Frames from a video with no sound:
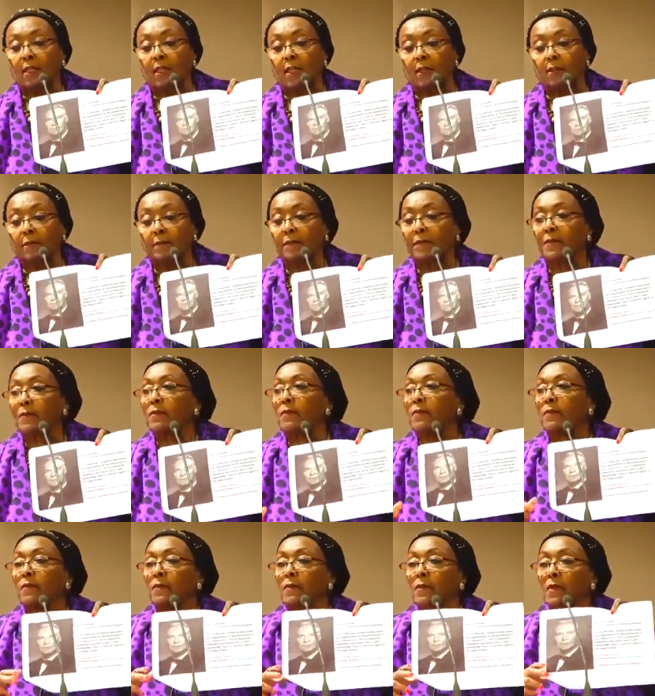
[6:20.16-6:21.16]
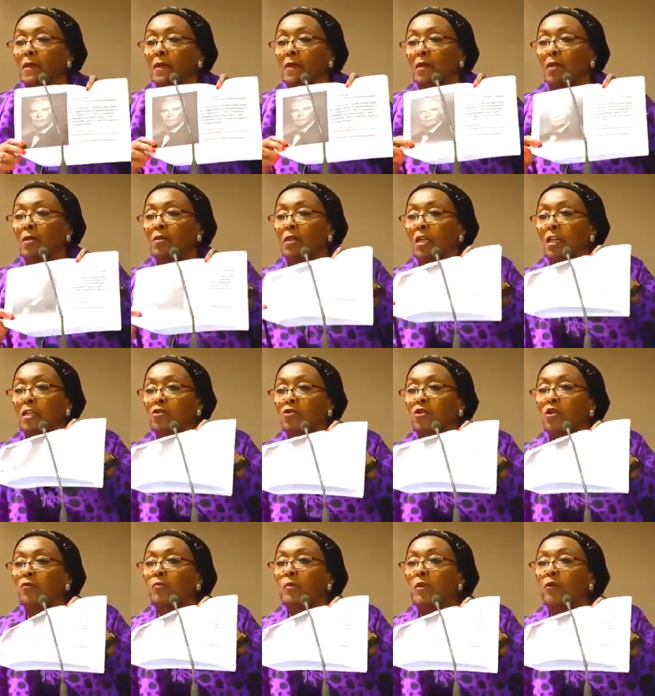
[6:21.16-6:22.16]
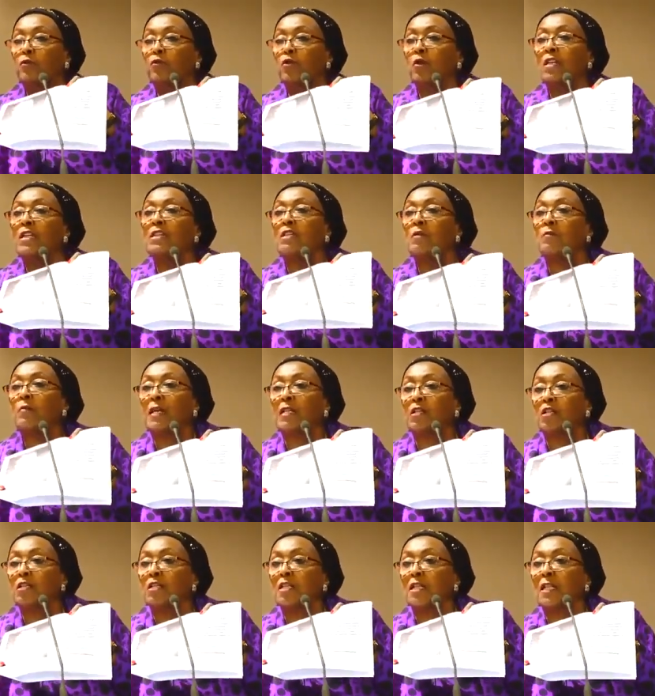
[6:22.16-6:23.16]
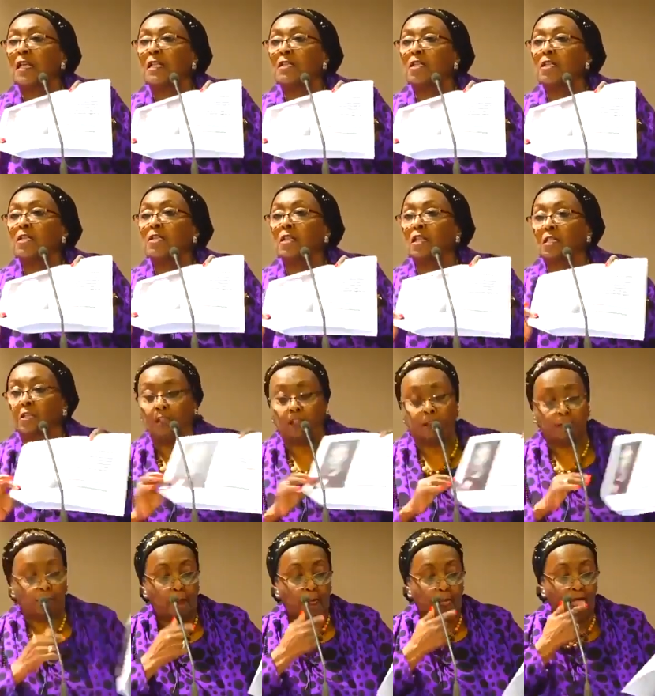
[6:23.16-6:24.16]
Yeah, on the achievement of your independence in 1960.